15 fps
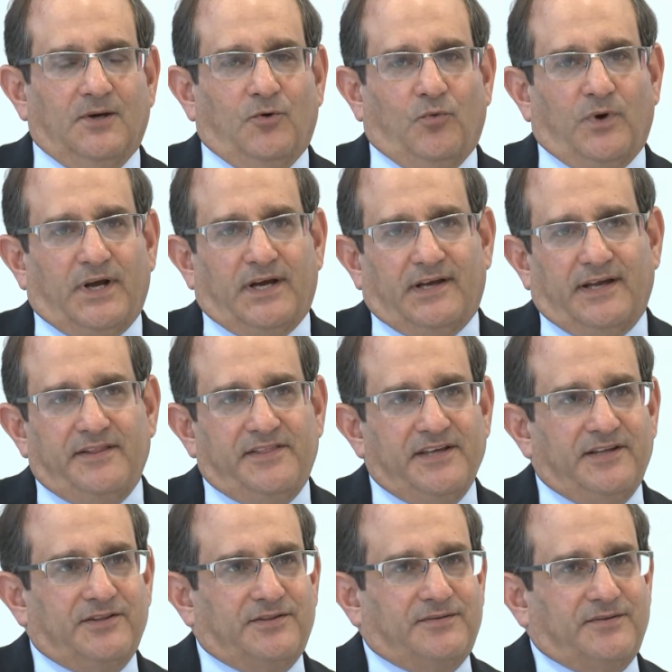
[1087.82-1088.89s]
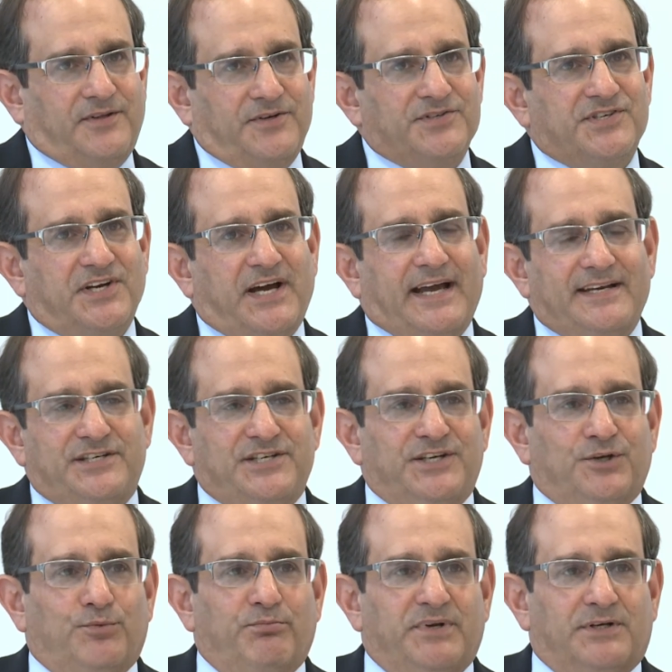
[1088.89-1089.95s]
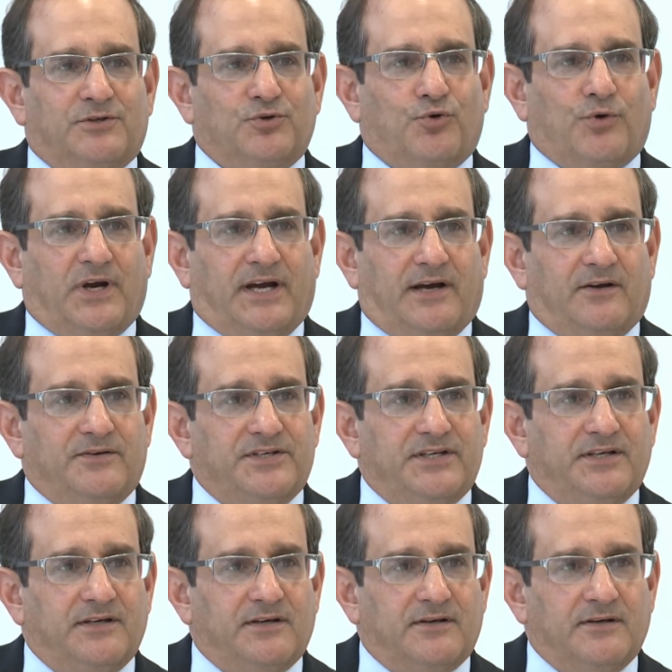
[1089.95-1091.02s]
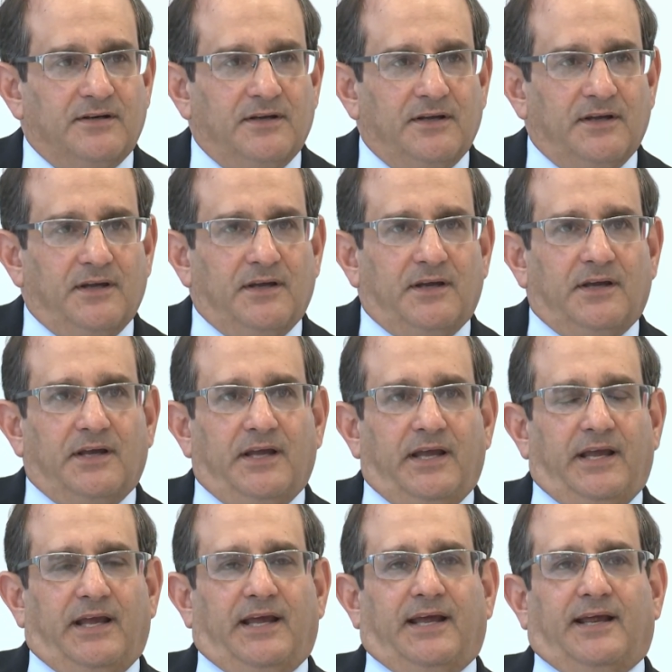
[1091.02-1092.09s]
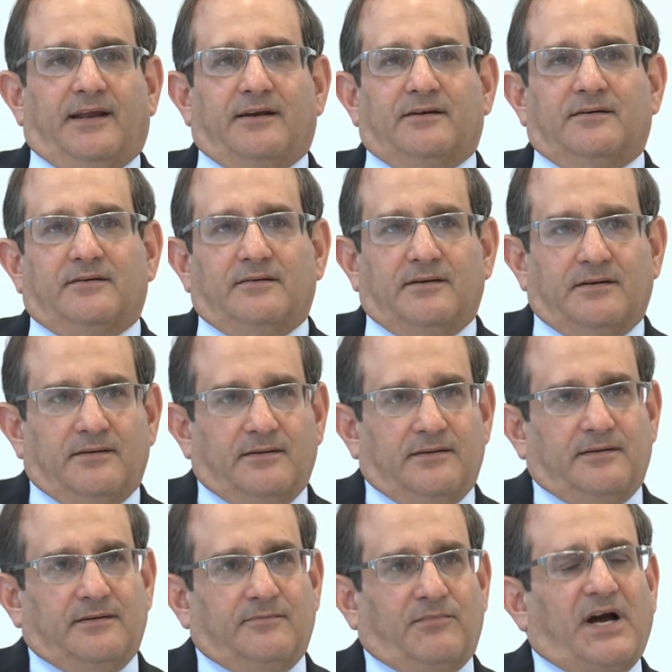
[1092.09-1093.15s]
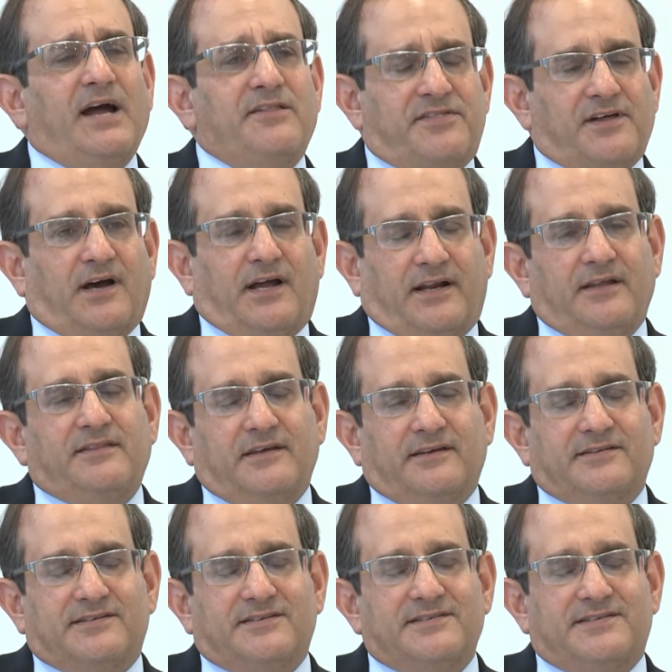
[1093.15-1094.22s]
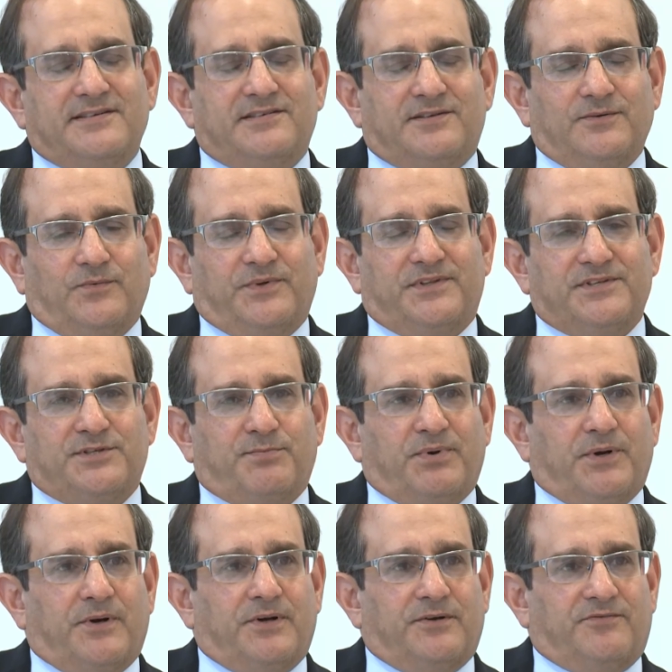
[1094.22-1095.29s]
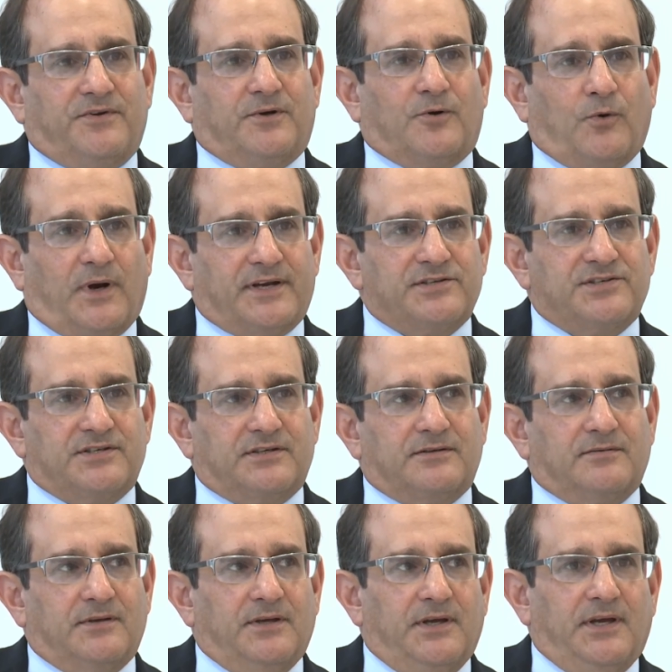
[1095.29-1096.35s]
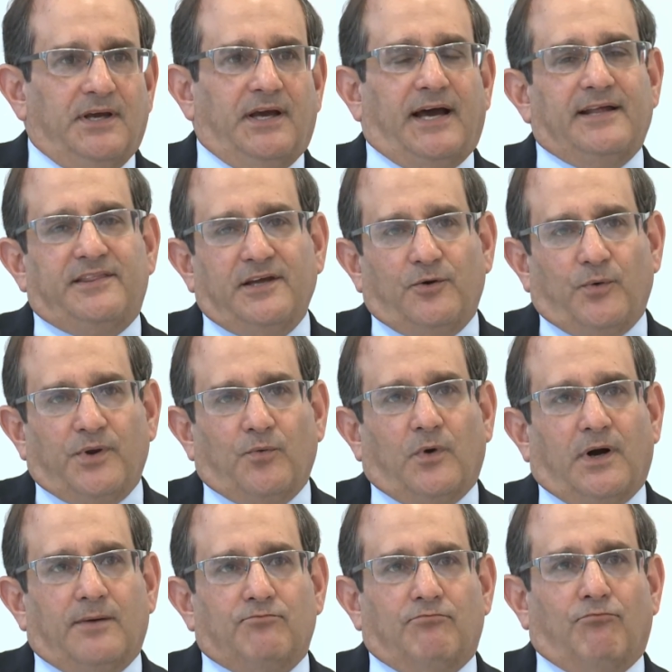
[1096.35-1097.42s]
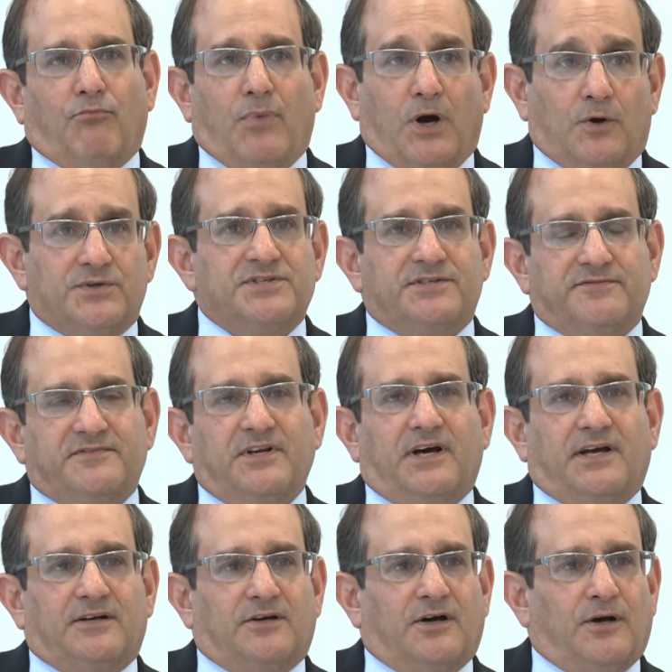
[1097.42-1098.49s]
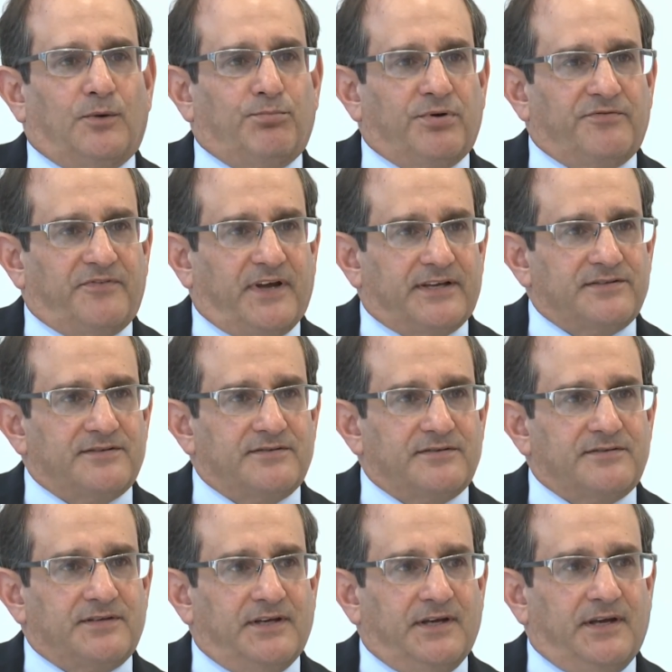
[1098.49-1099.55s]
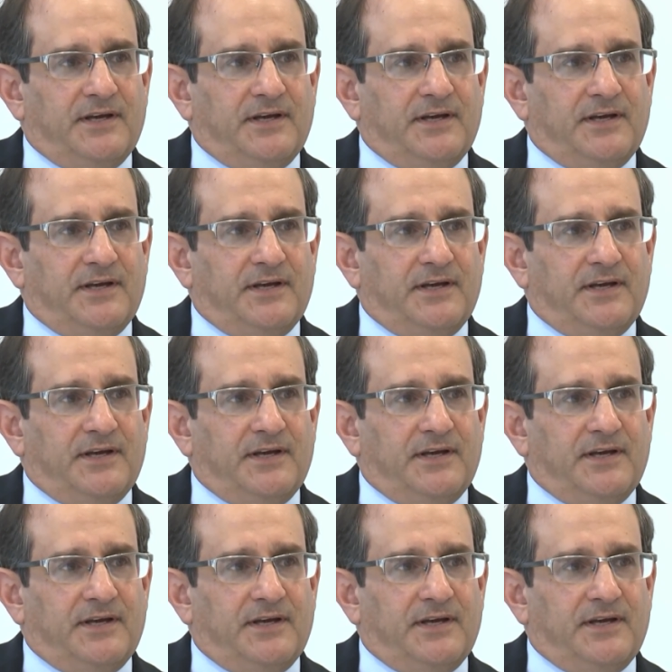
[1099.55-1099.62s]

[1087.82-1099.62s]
Well, I think there's an ideal middle ground here. And my thought, I think, is consistent with the spirit of your question. I think we want most, if not all, professors